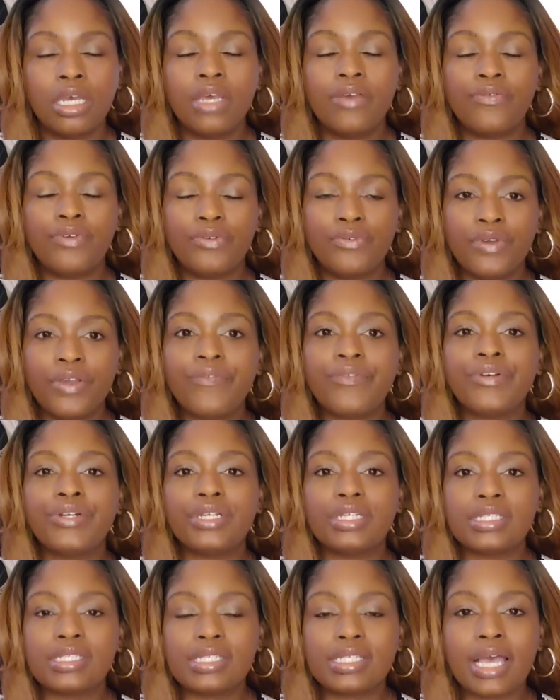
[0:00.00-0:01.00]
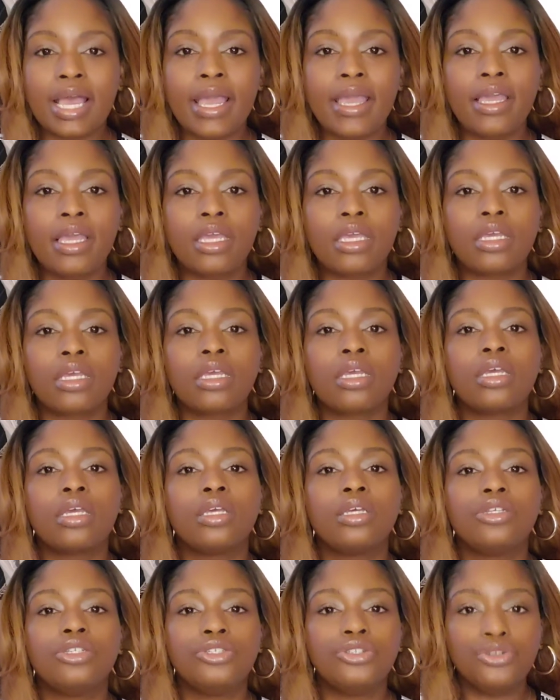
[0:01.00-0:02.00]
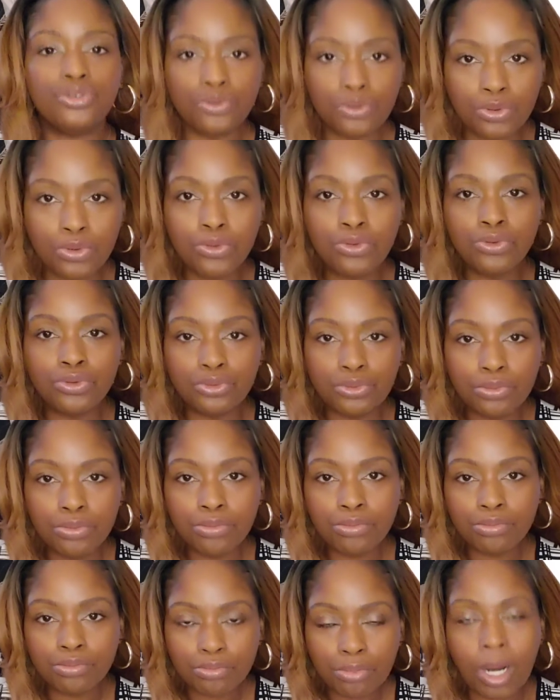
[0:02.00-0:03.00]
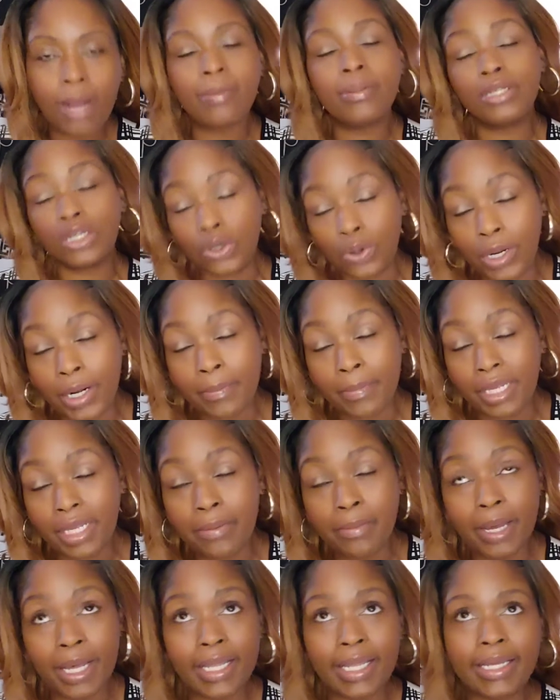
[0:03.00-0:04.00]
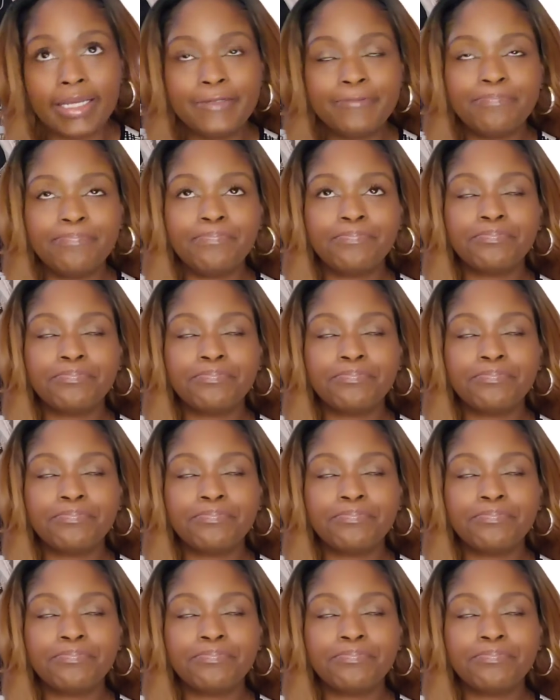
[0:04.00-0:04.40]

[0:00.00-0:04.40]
If you've ever done psych, you probably know what I mean by that.